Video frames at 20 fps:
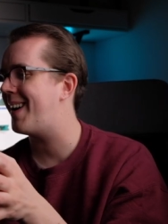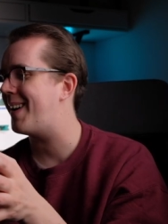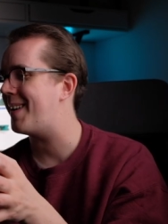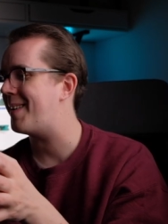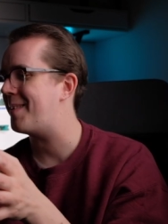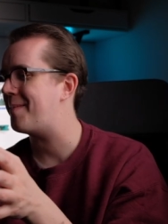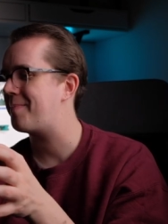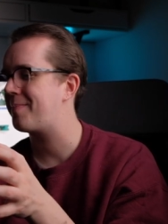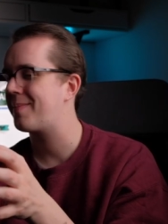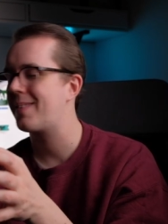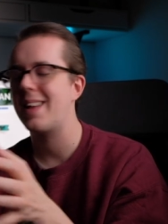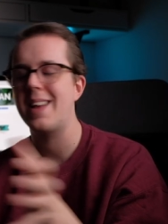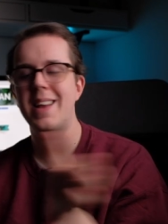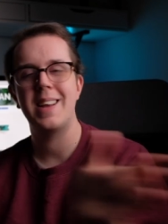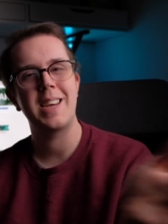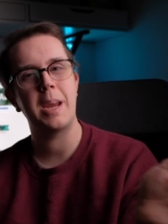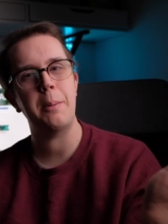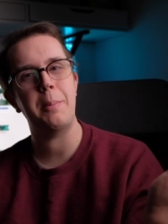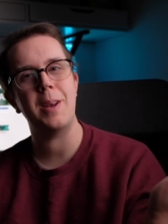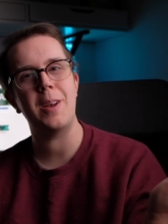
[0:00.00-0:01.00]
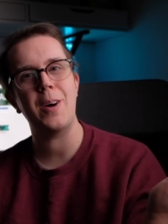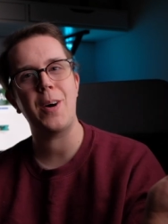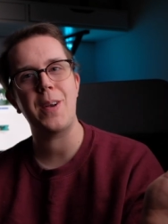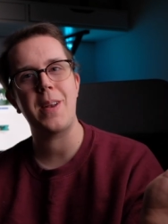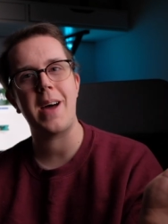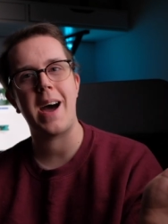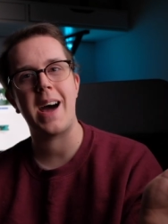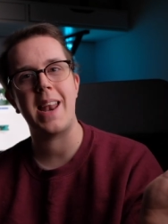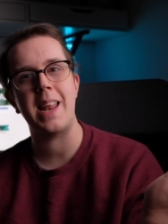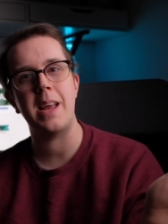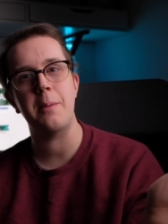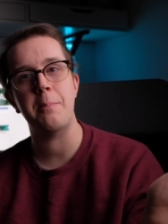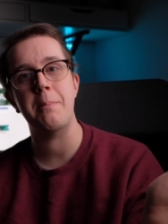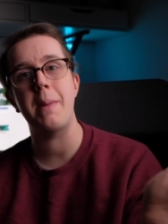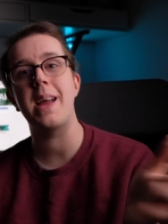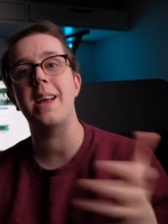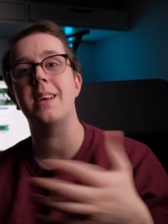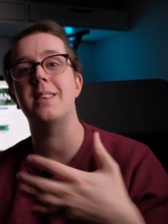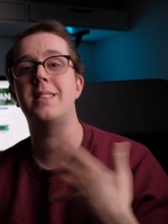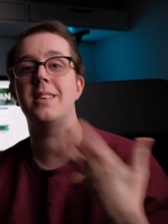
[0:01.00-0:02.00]
um, keep it on and it
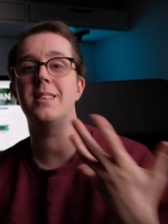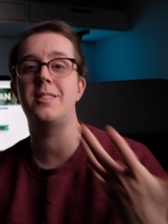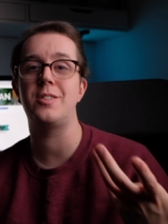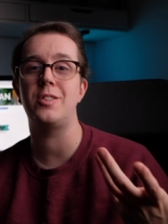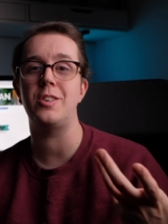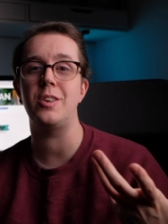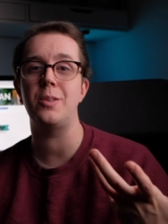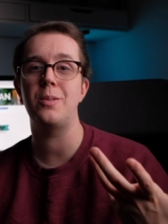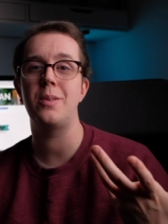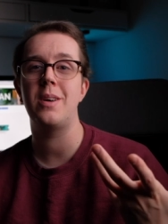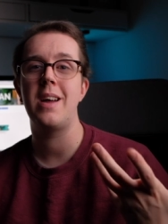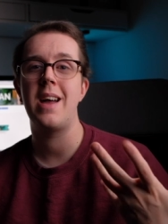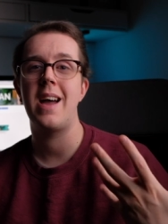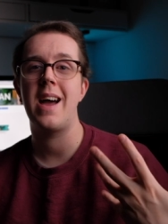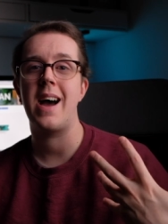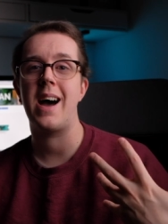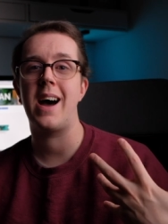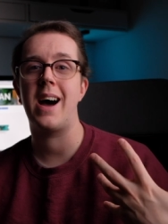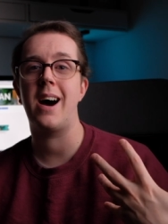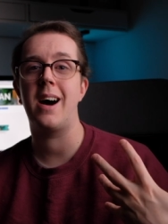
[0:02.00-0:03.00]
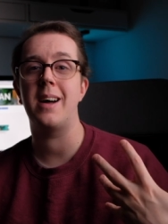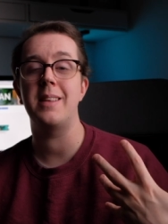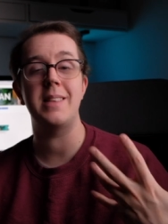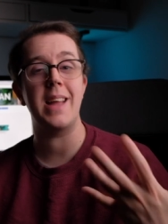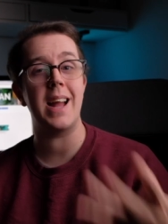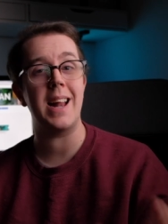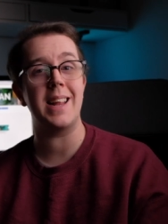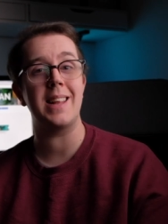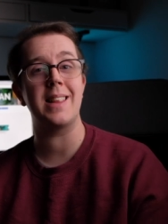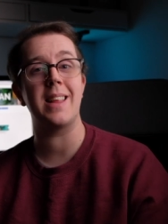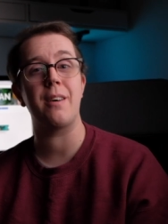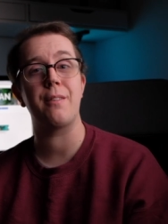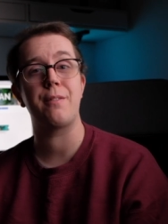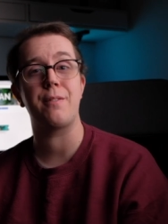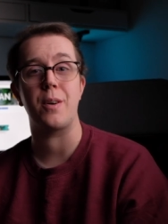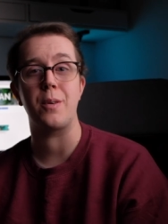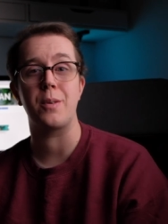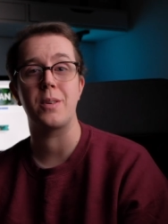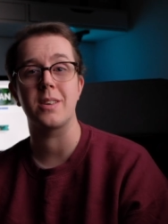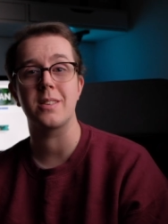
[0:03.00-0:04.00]
may assist you uh, nailing that
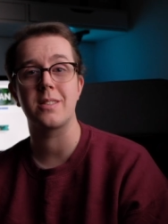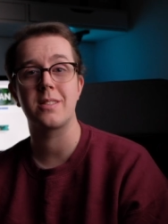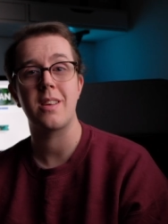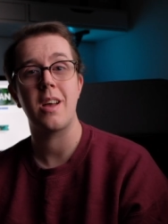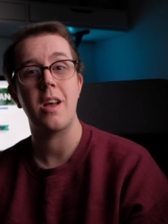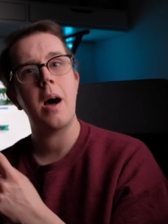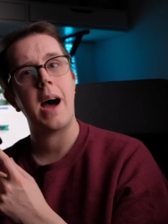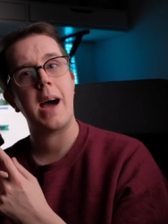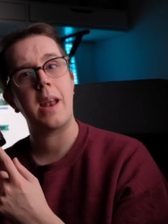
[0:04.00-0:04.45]
focus.